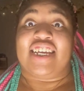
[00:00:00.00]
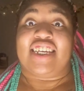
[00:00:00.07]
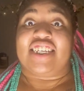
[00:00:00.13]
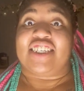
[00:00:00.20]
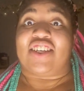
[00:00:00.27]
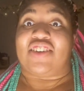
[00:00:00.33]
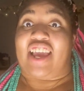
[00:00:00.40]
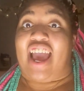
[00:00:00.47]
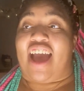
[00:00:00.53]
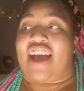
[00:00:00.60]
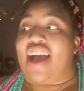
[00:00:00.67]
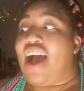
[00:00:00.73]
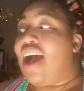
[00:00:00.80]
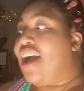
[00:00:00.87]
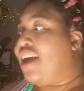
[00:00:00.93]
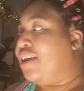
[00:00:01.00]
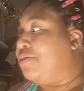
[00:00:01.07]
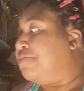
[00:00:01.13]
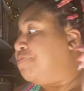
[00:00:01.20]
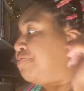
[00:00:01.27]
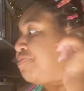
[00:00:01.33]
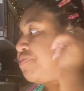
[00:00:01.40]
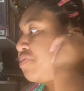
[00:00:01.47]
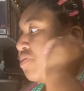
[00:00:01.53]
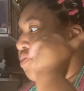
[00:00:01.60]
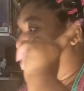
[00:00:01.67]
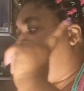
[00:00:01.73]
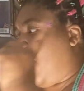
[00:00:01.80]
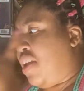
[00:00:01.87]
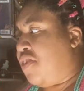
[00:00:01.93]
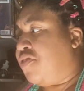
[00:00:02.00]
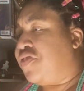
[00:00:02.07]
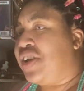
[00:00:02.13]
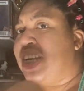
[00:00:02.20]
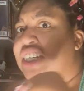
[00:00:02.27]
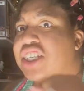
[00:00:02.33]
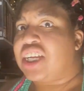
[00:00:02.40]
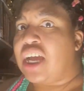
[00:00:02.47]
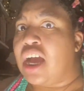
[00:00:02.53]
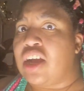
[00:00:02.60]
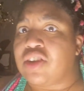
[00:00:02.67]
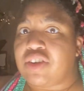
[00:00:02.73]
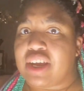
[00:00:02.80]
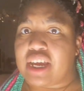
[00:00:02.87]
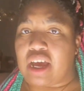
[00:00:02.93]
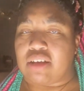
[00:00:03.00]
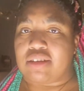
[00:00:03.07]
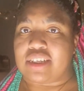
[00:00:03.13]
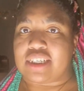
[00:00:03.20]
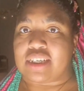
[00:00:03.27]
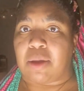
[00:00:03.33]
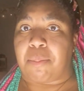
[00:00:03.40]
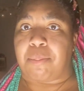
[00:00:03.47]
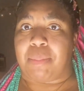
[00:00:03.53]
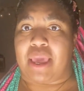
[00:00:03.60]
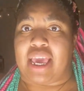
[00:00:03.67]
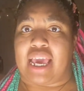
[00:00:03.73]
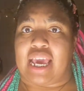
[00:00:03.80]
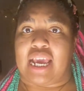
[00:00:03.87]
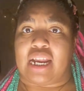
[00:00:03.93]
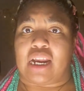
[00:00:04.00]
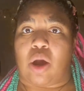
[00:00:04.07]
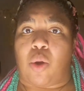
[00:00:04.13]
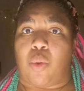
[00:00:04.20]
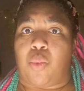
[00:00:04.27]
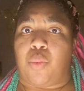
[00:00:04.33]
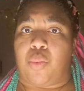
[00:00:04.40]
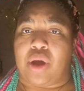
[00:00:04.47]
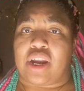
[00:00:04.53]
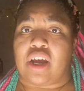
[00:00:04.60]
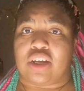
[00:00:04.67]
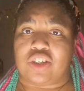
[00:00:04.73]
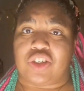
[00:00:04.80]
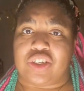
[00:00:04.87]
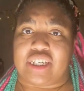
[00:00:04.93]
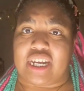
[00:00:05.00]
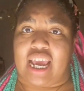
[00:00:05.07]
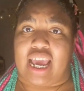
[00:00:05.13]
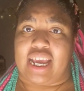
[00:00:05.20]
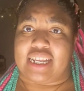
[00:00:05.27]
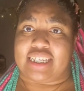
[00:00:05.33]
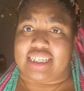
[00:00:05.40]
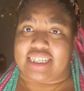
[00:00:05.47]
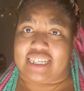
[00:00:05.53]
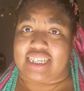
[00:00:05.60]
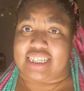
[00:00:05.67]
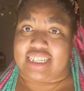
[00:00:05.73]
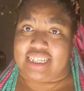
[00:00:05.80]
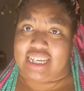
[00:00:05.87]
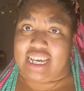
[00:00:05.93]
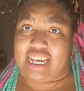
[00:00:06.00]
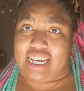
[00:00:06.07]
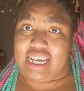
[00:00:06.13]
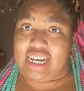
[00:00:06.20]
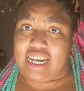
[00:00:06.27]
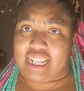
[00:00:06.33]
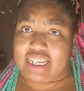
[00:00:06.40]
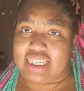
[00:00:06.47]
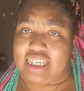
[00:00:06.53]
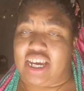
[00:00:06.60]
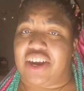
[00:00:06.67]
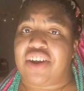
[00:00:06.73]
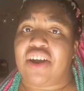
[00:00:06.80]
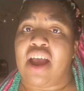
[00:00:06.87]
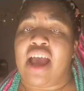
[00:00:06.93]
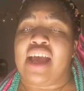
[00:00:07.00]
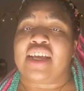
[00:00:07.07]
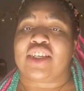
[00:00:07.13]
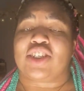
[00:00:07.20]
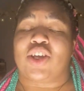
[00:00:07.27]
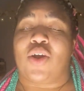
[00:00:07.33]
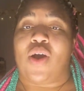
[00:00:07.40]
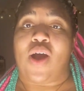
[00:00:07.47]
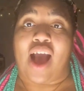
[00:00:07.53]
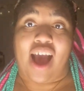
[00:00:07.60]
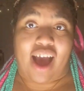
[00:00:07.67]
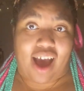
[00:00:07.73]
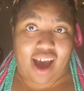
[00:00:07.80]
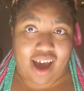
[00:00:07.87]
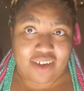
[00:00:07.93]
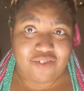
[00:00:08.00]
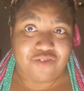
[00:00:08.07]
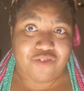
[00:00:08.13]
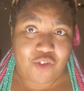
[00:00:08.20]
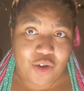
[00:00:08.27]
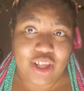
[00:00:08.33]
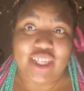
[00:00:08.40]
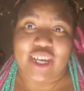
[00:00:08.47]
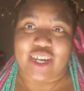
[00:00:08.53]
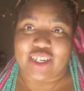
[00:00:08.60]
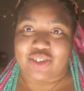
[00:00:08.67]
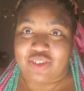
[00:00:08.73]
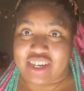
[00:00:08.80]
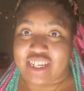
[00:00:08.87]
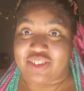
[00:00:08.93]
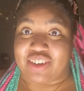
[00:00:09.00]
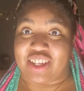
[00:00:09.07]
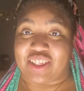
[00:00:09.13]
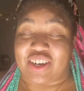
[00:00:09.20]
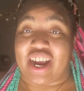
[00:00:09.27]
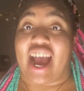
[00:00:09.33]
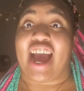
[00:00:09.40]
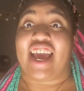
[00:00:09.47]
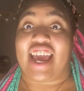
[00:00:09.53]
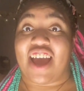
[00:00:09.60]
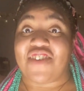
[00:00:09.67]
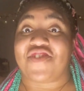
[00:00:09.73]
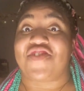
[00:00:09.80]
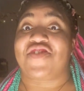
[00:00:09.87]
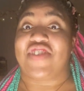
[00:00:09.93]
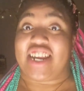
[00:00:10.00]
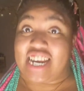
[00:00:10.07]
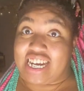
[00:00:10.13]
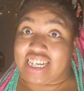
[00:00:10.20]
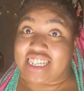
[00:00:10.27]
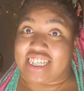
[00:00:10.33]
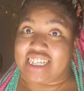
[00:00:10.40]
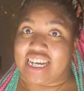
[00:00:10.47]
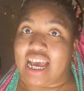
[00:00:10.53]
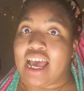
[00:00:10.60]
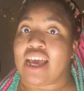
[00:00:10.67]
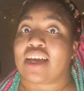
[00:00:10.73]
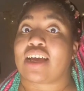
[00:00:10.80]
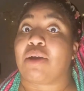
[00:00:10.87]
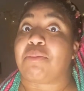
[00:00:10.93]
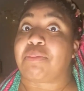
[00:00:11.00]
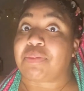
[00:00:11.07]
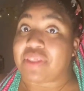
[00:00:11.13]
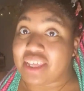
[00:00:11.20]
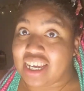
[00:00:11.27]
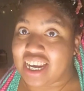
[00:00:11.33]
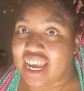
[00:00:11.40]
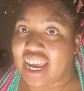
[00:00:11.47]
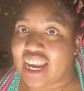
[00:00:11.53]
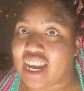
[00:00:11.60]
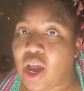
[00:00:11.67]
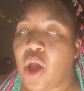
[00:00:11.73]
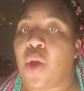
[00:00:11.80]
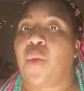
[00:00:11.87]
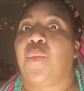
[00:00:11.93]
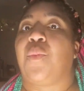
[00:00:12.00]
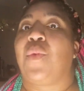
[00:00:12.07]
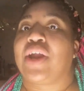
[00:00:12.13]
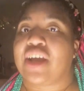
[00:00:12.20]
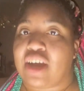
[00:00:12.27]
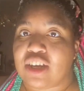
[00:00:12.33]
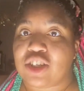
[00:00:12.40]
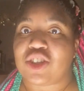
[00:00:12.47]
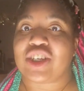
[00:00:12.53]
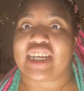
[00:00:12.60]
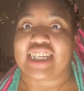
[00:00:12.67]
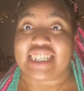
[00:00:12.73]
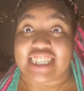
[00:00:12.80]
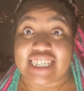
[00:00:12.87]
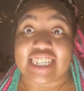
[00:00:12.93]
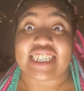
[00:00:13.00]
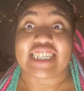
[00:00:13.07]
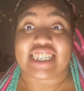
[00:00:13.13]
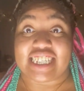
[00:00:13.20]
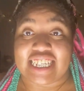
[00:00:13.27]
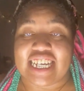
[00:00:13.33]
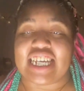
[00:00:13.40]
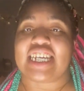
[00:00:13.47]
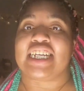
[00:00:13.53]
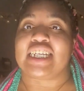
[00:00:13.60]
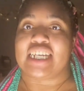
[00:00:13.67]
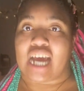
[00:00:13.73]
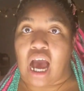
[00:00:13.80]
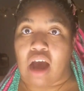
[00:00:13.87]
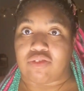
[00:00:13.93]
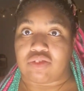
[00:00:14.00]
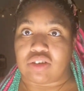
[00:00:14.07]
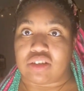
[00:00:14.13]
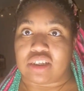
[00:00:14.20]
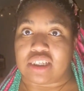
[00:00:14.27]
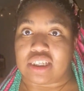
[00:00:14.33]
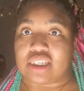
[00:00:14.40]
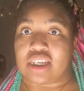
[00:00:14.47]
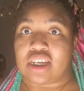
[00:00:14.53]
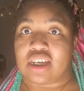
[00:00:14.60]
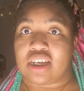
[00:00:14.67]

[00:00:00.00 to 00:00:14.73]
So yeah, finishing Hungry Ghost made 116 this year. So for the year 2023, I have completed 116 novels,